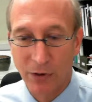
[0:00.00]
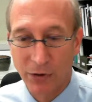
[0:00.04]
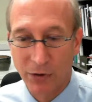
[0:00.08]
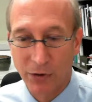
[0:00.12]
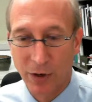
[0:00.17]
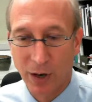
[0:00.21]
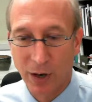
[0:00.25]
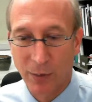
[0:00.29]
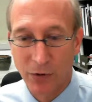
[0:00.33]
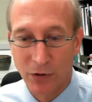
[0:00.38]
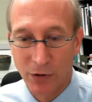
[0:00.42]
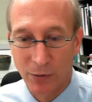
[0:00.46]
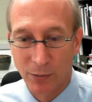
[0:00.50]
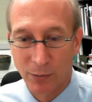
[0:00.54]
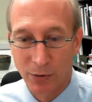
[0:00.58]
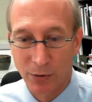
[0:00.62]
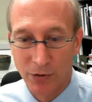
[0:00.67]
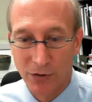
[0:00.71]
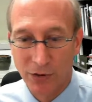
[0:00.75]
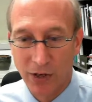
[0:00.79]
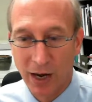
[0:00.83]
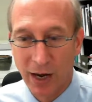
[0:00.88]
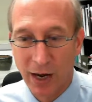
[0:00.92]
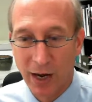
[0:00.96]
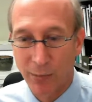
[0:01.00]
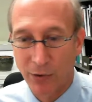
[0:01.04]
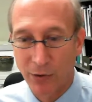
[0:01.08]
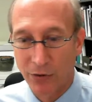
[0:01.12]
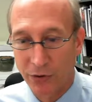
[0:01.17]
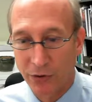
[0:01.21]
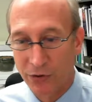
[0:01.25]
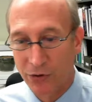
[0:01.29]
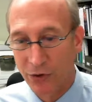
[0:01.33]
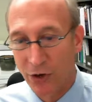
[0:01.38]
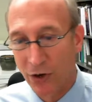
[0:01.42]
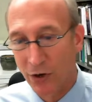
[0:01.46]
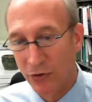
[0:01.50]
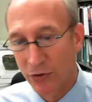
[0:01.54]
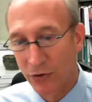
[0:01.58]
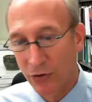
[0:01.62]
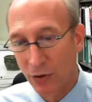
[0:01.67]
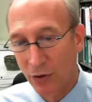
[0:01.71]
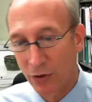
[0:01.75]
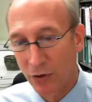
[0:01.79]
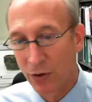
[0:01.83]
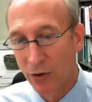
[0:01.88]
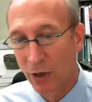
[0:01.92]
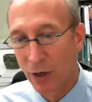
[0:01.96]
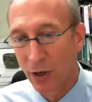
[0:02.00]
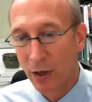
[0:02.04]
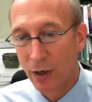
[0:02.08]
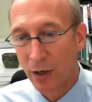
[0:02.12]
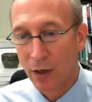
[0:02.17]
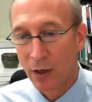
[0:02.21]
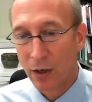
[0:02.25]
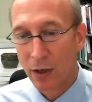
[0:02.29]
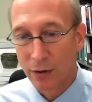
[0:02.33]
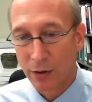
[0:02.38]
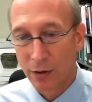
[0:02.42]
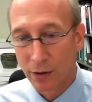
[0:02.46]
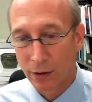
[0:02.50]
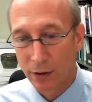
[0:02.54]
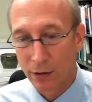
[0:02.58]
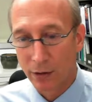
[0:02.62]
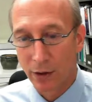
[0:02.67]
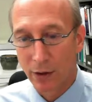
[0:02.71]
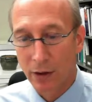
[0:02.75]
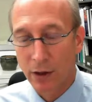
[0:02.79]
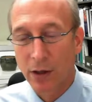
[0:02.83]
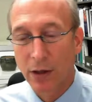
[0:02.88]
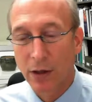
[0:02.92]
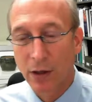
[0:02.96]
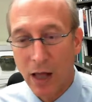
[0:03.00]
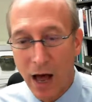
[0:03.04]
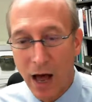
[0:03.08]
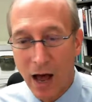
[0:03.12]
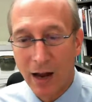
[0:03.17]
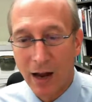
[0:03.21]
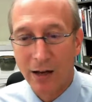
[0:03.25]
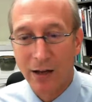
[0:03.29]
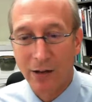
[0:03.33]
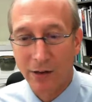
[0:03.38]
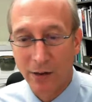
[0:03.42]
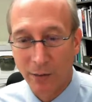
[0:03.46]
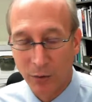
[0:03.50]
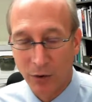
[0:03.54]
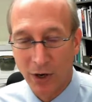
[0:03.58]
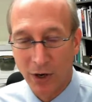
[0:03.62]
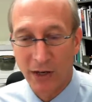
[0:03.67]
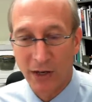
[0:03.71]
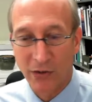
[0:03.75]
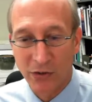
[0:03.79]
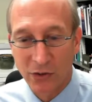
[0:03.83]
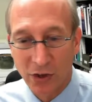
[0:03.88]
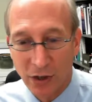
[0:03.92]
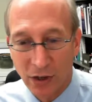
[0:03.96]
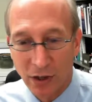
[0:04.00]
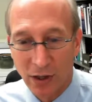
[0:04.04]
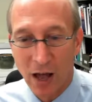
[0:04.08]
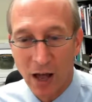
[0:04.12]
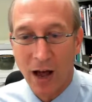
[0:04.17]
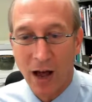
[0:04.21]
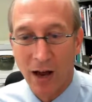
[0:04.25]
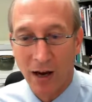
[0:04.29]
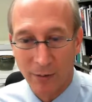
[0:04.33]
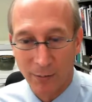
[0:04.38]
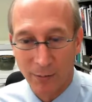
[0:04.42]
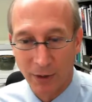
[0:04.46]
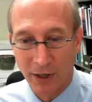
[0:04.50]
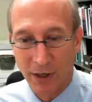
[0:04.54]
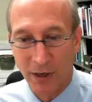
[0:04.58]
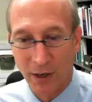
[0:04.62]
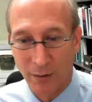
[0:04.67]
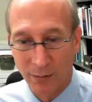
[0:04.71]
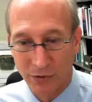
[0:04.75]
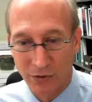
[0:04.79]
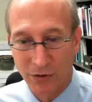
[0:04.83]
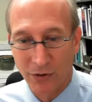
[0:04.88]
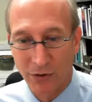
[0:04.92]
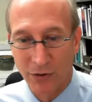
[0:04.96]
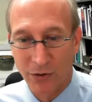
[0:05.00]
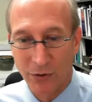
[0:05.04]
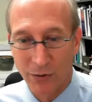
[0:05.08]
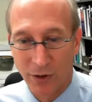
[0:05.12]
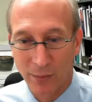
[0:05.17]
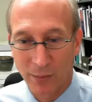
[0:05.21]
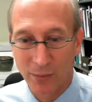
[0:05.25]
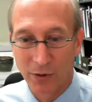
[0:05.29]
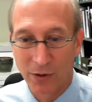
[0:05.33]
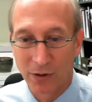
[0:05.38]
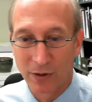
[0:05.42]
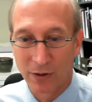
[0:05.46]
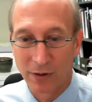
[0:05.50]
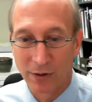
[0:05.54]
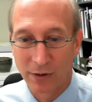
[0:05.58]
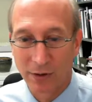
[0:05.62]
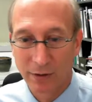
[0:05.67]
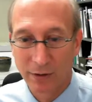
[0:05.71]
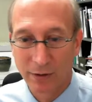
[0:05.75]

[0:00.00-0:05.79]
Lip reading: disruption per se, but there's also the brain's clock becomes disrupted.